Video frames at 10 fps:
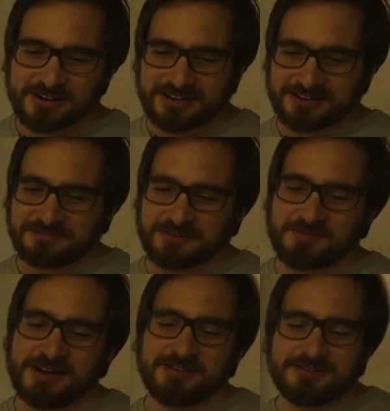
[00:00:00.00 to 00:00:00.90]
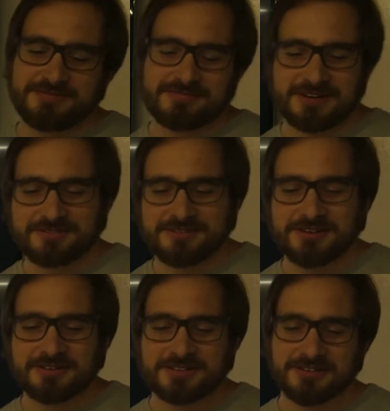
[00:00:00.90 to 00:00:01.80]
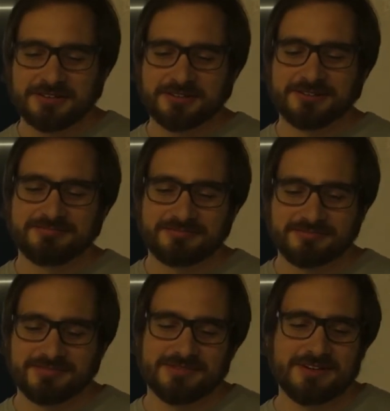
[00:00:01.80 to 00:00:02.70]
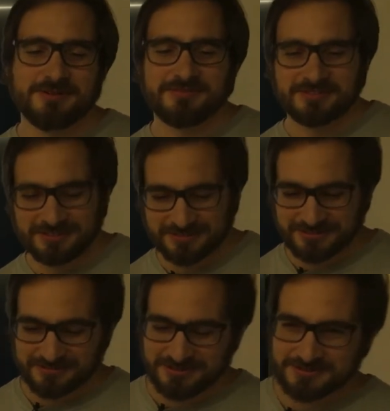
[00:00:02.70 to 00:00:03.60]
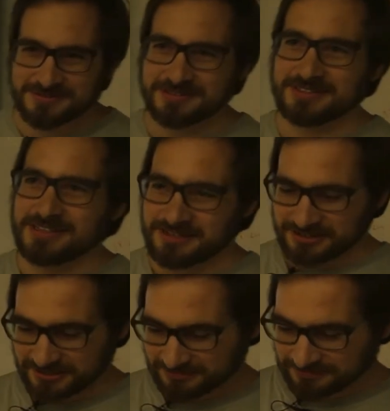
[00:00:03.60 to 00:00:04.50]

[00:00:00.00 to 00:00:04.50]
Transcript: breaker for my workflow, so hopefully you won't either.